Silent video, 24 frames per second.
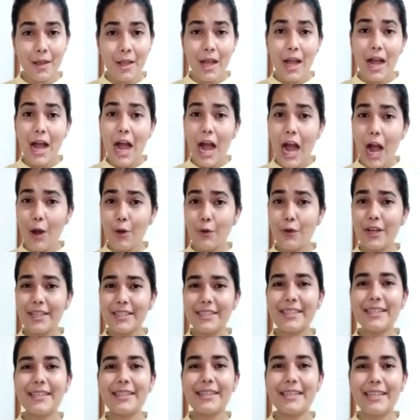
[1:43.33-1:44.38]
How does
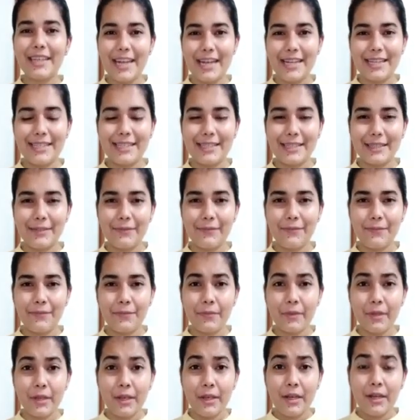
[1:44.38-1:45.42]
it taste?
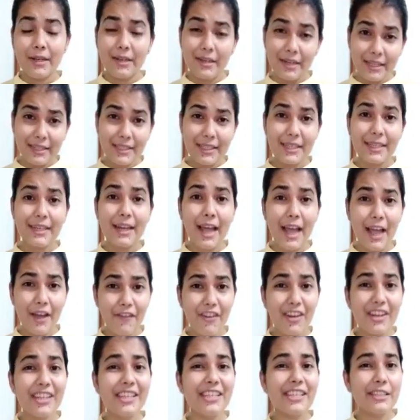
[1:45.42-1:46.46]
Does it have
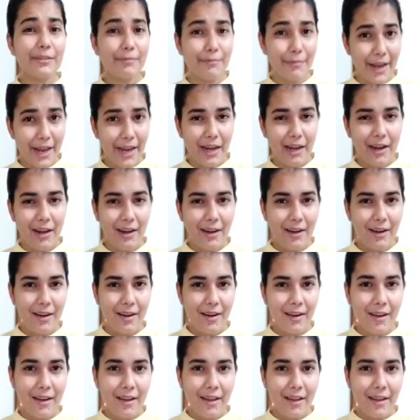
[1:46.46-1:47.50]
any smell?
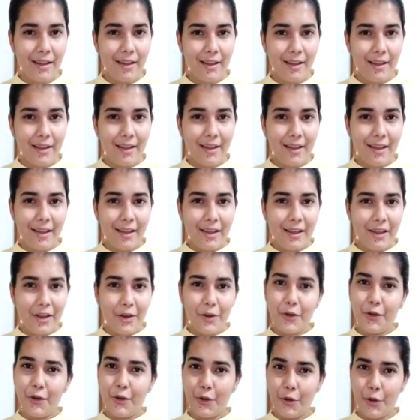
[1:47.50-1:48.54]

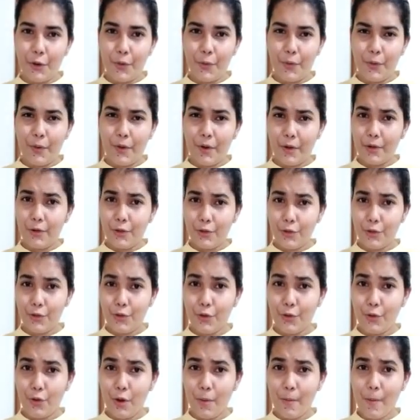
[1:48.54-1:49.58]
Do you
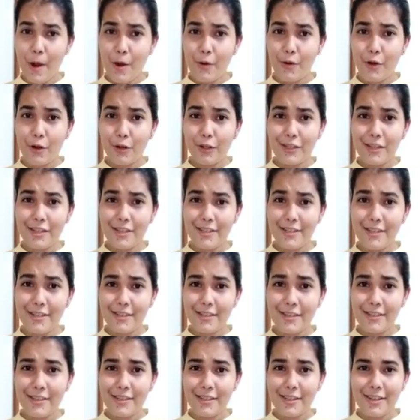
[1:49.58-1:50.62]
know about all this?
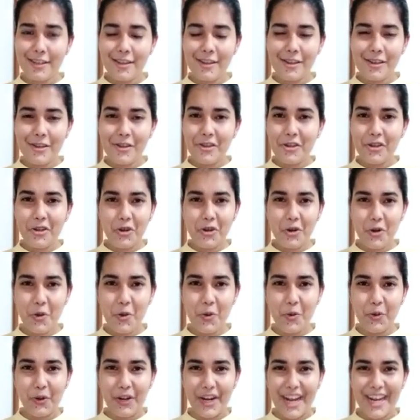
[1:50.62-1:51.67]
No,
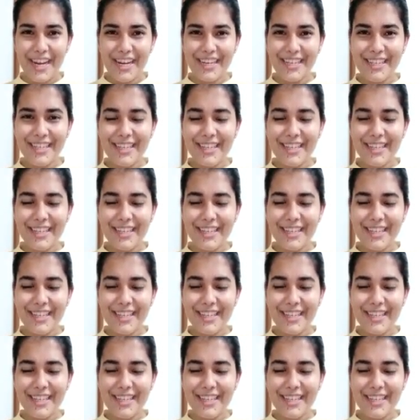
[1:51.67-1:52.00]
right?